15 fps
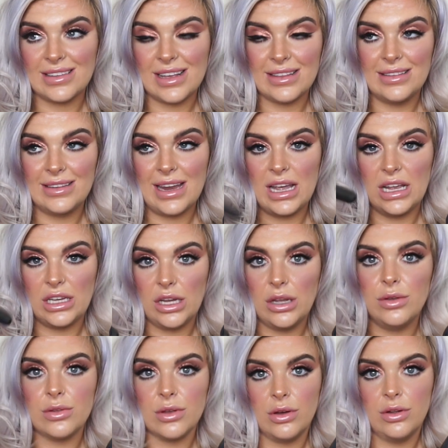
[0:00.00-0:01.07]
Saturday and
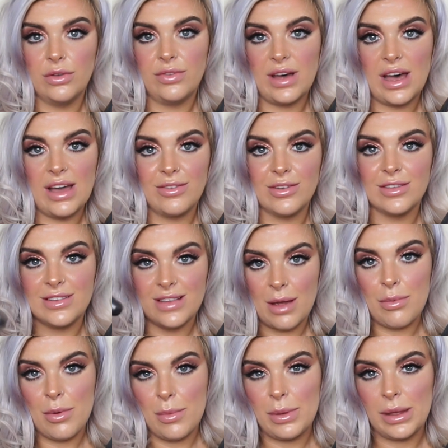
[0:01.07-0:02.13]
use all 5 on
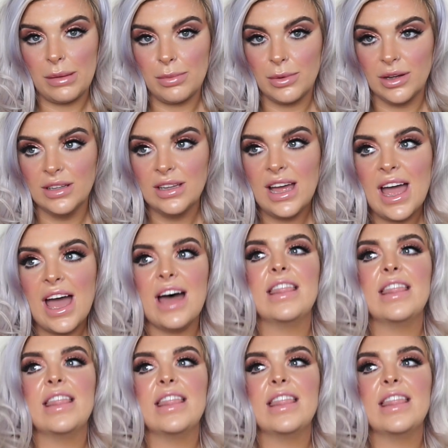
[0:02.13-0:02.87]
separate people